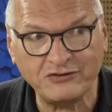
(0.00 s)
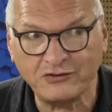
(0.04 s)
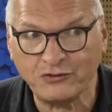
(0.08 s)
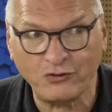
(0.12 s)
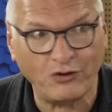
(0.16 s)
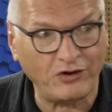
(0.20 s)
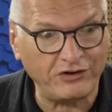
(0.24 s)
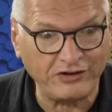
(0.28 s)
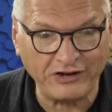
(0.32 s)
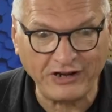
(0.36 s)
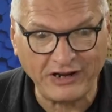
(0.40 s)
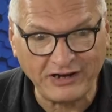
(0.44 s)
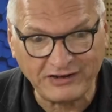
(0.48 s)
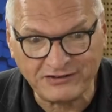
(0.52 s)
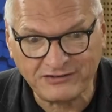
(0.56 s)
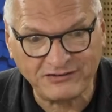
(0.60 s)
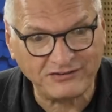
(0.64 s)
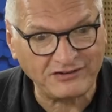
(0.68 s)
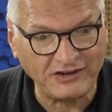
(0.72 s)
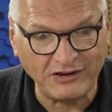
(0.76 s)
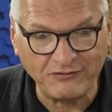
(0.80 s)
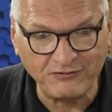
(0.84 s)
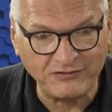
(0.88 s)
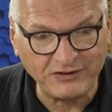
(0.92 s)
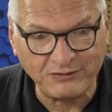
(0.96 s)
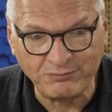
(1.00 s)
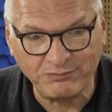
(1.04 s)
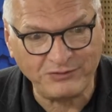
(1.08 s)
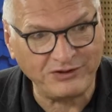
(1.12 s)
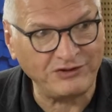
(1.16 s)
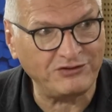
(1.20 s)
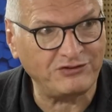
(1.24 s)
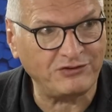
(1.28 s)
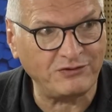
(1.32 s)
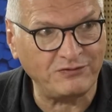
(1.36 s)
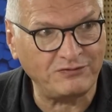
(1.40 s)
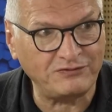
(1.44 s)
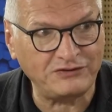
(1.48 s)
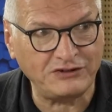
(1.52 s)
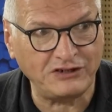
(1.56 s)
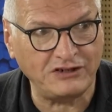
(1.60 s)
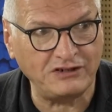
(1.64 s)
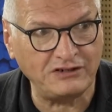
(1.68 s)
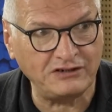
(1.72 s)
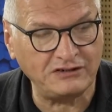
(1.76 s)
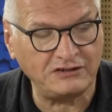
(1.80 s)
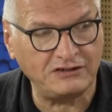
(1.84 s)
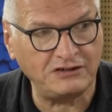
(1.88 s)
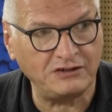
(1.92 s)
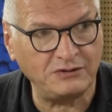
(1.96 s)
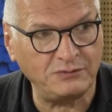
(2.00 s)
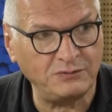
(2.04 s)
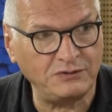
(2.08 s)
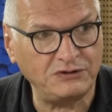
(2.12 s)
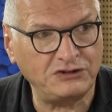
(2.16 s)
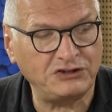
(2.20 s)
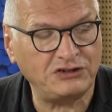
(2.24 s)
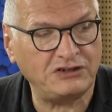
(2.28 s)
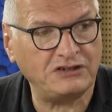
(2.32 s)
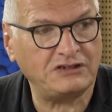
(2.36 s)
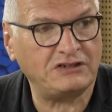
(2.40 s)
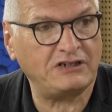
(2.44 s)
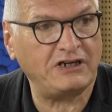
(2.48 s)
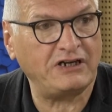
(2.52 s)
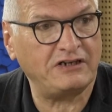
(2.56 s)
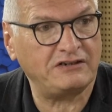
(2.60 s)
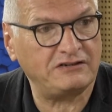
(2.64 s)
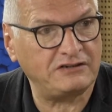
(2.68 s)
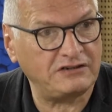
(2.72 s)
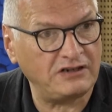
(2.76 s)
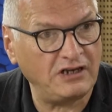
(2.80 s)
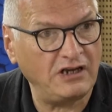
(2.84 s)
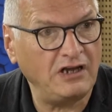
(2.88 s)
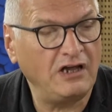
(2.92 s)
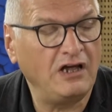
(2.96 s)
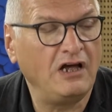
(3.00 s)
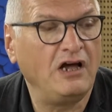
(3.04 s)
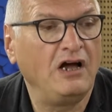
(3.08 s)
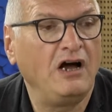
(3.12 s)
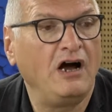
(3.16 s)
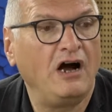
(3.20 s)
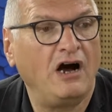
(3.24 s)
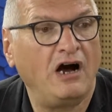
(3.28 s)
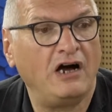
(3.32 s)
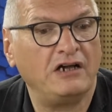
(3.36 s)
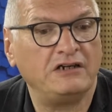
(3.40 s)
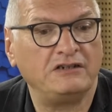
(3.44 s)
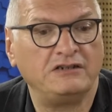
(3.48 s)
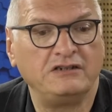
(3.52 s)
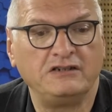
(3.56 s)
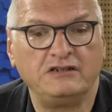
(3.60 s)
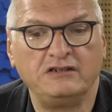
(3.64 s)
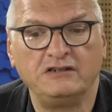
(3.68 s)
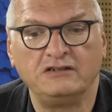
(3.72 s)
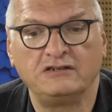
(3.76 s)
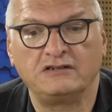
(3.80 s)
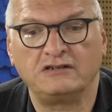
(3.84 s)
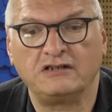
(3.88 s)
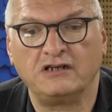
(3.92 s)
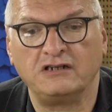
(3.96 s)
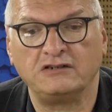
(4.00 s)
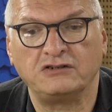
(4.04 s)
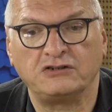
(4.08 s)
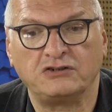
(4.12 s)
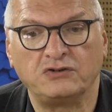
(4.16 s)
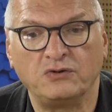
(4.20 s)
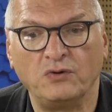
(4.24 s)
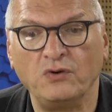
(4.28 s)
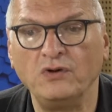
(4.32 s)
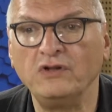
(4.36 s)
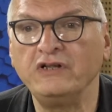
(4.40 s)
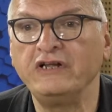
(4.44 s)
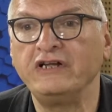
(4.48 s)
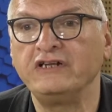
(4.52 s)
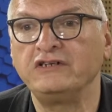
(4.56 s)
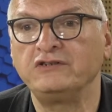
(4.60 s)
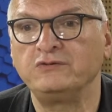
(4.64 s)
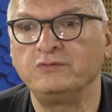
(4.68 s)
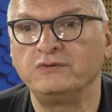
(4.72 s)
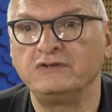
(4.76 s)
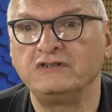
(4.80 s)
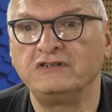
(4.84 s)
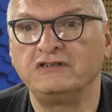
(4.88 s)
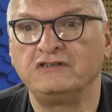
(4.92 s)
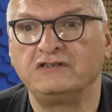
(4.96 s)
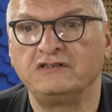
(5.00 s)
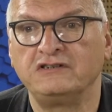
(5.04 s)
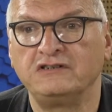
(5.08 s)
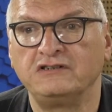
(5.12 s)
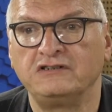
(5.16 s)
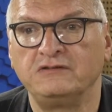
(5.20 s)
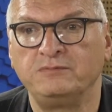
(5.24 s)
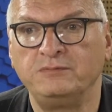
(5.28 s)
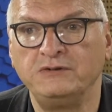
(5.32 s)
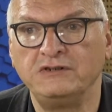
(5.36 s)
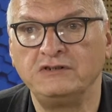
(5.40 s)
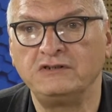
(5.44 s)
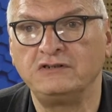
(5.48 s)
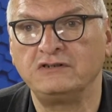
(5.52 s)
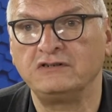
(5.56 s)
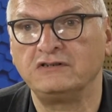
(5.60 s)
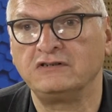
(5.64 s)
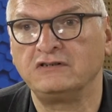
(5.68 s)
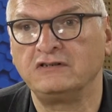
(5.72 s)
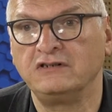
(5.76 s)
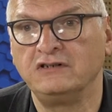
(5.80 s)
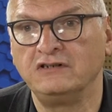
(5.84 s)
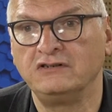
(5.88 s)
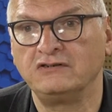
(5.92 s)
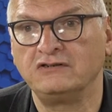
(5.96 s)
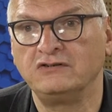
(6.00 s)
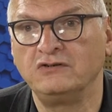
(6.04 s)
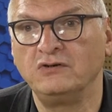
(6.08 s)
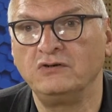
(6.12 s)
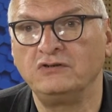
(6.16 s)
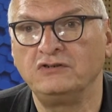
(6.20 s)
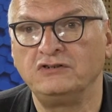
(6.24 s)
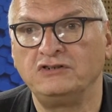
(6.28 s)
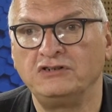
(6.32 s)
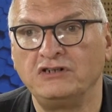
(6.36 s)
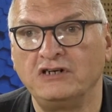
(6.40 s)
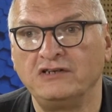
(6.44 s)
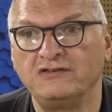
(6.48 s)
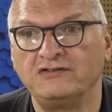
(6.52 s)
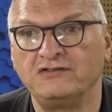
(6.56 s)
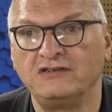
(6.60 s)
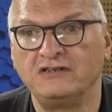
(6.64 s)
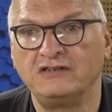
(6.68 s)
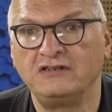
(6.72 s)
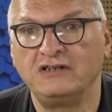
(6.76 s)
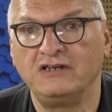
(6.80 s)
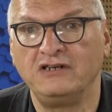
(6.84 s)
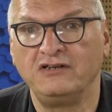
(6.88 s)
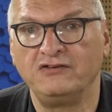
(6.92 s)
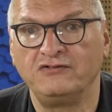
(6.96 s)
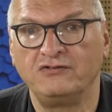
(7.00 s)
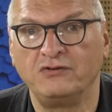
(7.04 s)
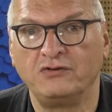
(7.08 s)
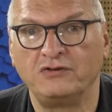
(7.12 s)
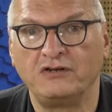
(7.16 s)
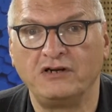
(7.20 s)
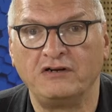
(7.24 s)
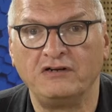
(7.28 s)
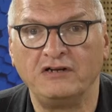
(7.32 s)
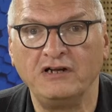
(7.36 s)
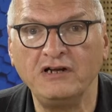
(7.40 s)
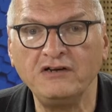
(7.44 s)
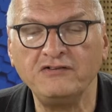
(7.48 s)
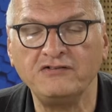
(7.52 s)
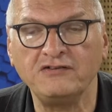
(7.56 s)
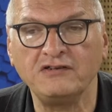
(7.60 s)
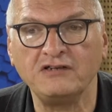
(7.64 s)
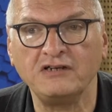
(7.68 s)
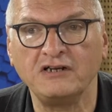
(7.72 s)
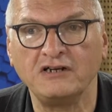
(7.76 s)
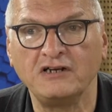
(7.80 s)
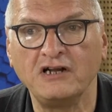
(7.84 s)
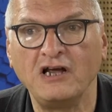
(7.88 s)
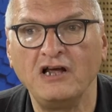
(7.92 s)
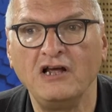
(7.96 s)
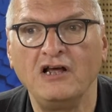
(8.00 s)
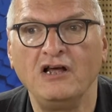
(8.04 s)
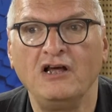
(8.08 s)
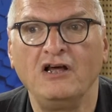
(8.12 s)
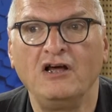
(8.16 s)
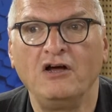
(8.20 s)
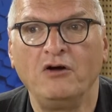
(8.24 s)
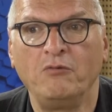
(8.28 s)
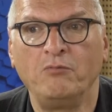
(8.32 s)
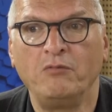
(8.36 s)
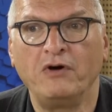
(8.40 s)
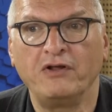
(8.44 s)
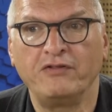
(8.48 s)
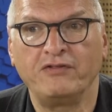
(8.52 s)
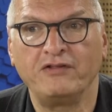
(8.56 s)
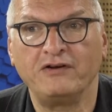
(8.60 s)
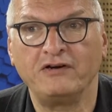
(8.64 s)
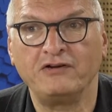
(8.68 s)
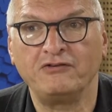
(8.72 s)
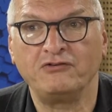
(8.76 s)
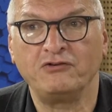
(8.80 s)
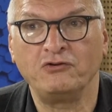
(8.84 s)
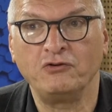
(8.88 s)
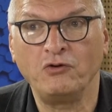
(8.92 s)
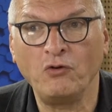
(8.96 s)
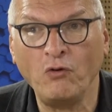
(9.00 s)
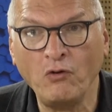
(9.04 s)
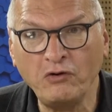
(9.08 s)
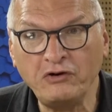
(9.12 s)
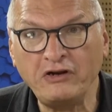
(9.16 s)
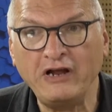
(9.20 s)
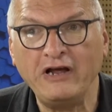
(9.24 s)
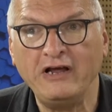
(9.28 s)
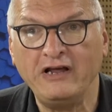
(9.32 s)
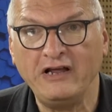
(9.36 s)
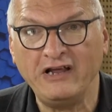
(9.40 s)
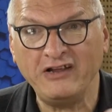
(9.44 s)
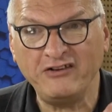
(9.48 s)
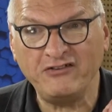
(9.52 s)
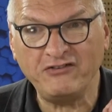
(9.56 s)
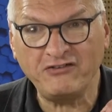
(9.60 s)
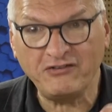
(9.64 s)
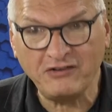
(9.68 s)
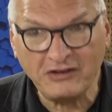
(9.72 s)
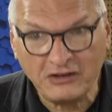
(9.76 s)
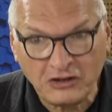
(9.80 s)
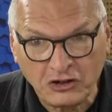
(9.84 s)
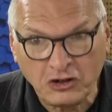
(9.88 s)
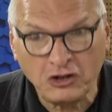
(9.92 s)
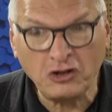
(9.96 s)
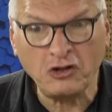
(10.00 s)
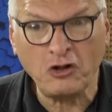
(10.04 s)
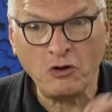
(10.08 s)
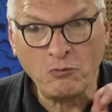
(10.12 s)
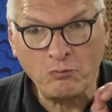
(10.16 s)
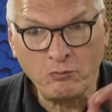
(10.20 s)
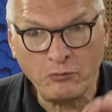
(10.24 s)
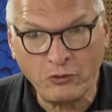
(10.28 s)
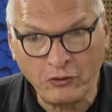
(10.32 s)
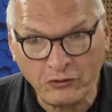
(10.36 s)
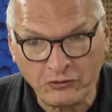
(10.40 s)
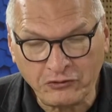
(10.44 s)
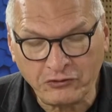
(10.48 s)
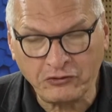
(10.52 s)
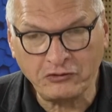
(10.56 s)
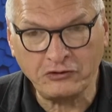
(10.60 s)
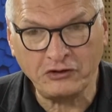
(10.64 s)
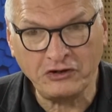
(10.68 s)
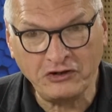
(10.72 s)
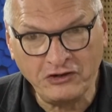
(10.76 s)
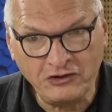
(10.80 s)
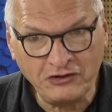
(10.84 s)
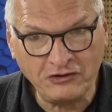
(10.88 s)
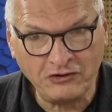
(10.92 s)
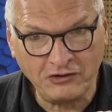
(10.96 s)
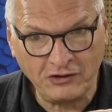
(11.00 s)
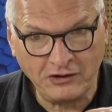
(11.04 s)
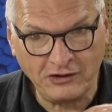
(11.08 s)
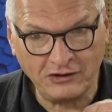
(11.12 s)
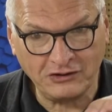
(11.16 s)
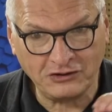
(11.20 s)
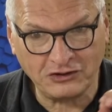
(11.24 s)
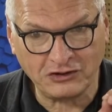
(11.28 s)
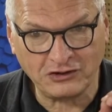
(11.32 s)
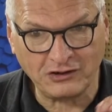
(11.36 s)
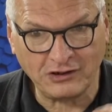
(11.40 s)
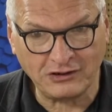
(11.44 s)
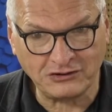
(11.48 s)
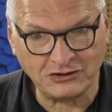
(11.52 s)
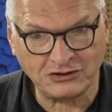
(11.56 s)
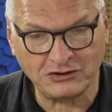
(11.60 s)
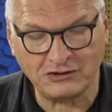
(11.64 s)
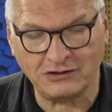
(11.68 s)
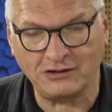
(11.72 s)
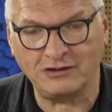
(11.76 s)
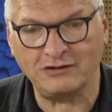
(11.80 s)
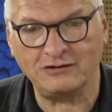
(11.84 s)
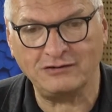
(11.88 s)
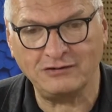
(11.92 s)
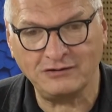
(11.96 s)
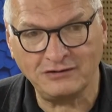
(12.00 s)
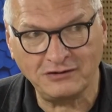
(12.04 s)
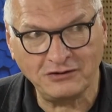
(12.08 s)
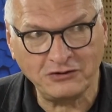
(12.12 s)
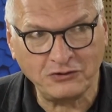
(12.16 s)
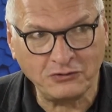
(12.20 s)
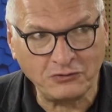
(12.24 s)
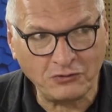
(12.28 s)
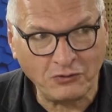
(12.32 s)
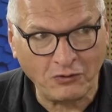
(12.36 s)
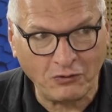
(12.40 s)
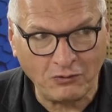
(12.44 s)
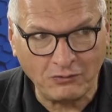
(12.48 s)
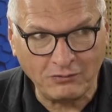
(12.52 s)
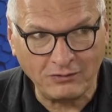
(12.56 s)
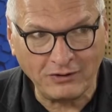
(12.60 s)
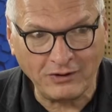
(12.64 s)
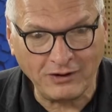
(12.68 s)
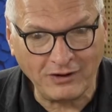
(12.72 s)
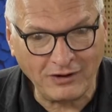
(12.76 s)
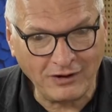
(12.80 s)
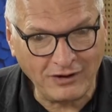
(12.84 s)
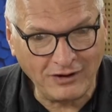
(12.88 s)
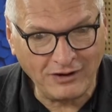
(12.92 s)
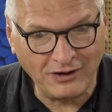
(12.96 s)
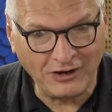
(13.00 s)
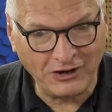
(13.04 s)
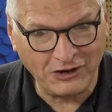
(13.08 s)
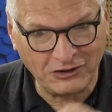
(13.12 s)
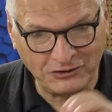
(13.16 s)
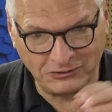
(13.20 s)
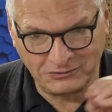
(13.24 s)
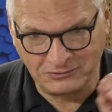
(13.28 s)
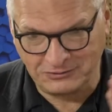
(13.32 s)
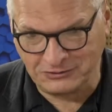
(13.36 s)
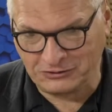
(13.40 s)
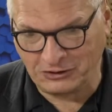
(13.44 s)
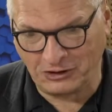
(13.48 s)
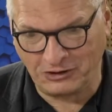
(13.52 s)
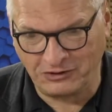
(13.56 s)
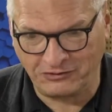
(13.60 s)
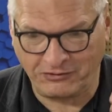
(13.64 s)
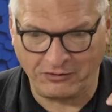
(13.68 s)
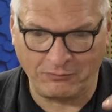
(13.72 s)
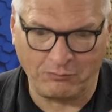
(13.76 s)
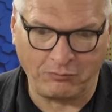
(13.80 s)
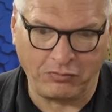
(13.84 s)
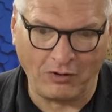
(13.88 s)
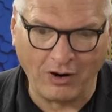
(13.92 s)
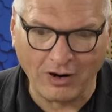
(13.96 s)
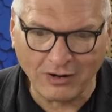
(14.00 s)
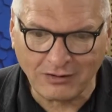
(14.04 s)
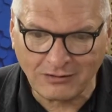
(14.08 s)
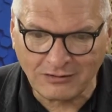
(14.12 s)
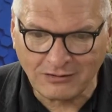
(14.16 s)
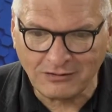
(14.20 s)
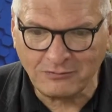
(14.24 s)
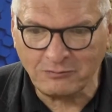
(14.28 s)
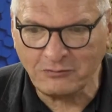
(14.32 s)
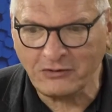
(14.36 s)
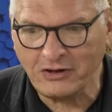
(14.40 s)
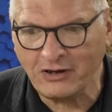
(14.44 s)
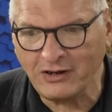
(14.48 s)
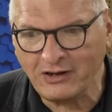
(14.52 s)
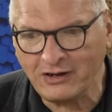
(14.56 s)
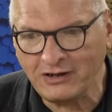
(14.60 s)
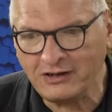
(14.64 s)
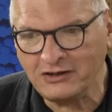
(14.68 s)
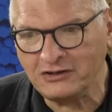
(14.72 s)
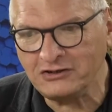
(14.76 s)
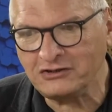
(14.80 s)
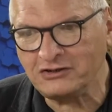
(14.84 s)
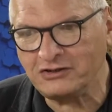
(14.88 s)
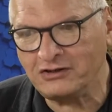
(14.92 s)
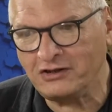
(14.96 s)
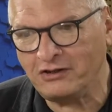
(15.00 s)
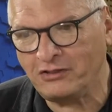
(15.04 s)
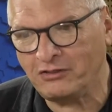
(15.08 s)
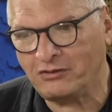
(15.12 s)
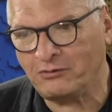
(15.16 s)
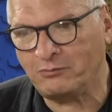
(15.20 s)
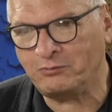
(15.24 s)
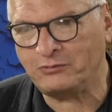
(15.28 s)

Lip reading: to annex every piece of territory which he takes under his control. And what is suspicious is not just that he is not annexing it, but there is not a single person in Russia, in the parliament, in the